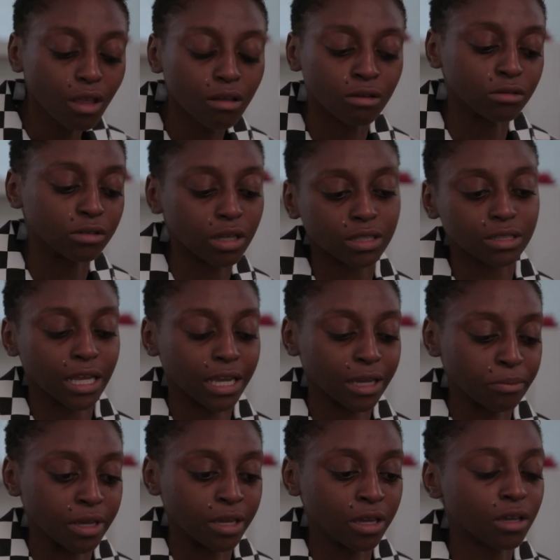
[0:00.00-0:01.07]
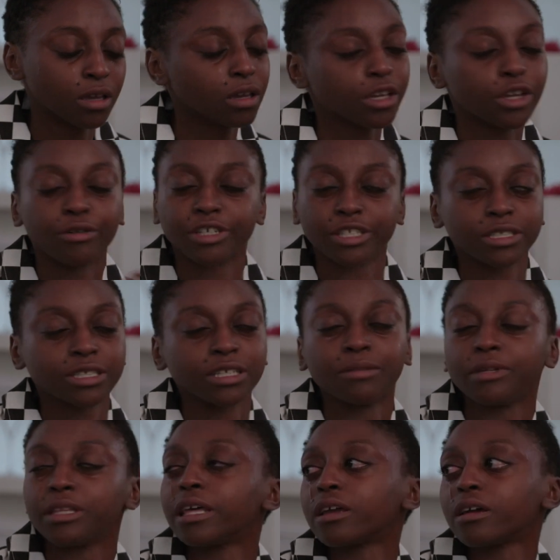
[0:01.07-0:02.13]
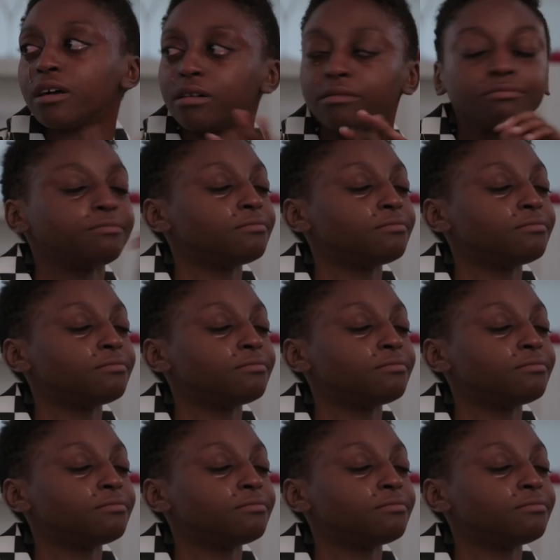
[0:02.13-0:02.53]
who looked like me, you were just going to be like, oh,